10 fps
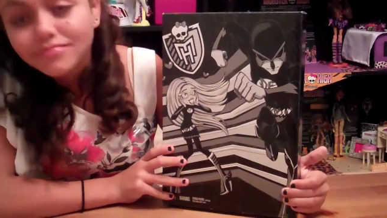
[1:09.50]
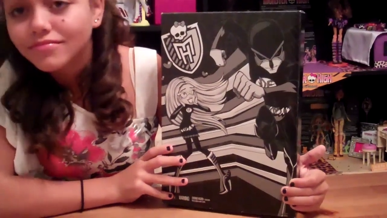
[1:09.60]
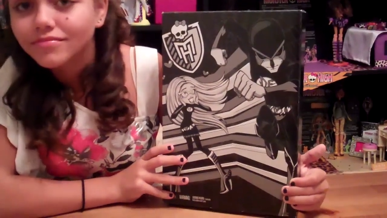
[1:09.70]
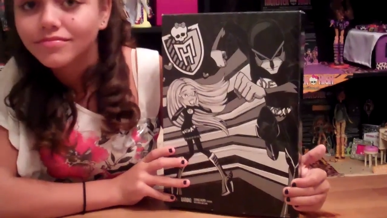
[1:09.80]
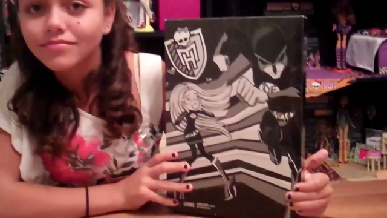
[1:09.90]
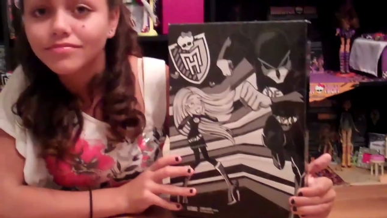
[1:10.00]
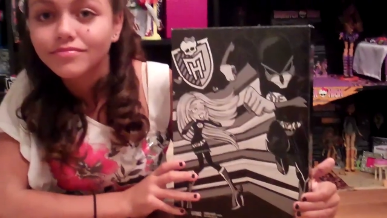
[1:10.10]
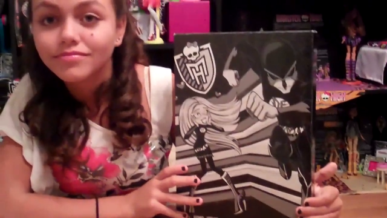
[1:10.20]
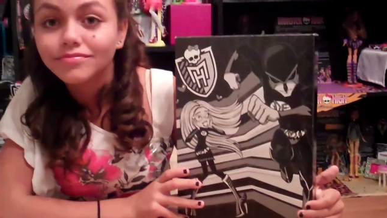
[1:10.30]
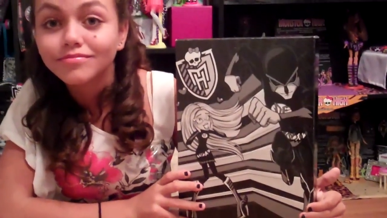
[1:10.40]

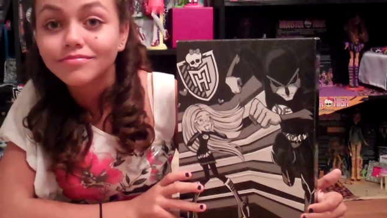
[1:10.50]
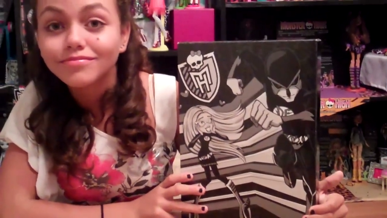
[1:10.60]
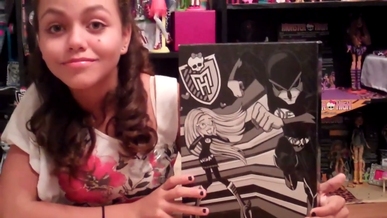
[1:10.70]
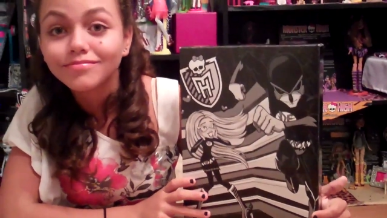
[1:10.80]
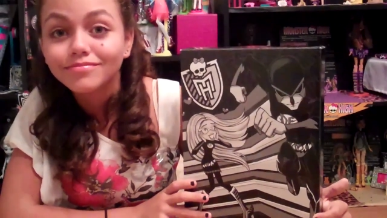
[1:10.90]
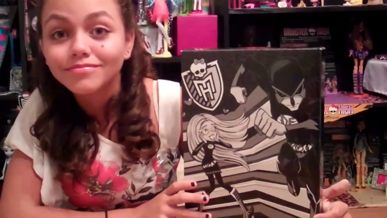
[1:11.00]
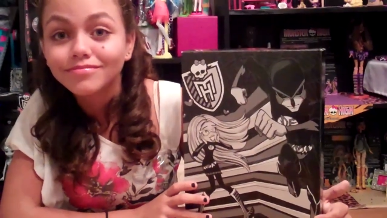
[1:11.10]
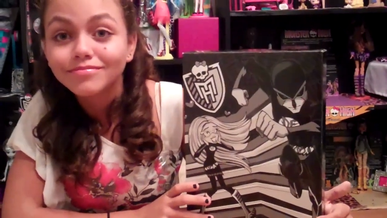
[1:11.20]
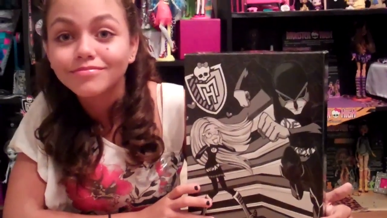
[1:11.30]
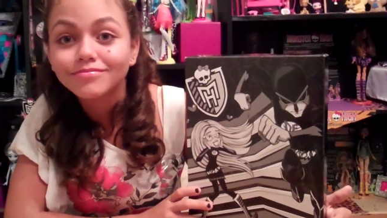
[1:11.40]

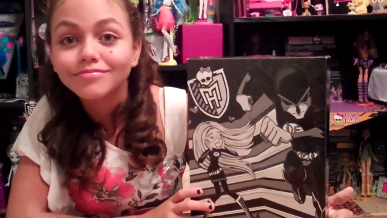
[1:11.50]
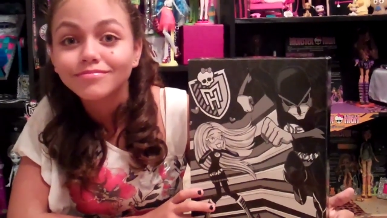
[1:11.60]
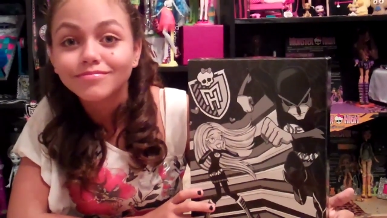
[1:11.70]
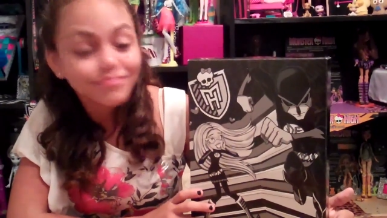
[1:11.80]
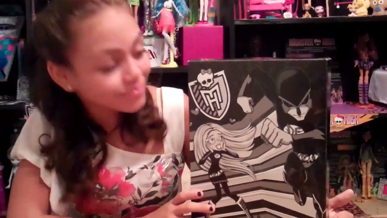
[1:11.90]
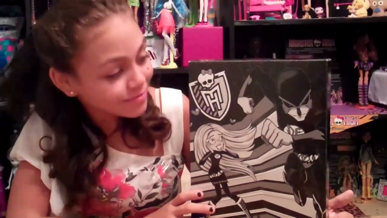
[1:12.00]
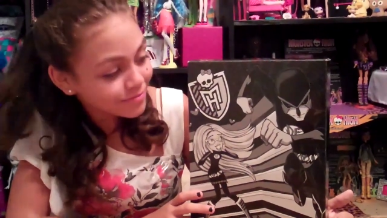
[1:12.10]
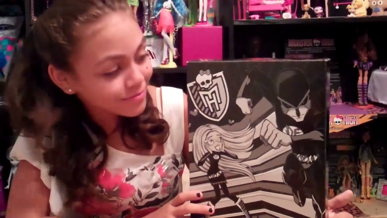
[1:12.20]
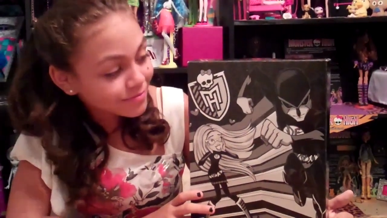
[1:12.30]
[no speech]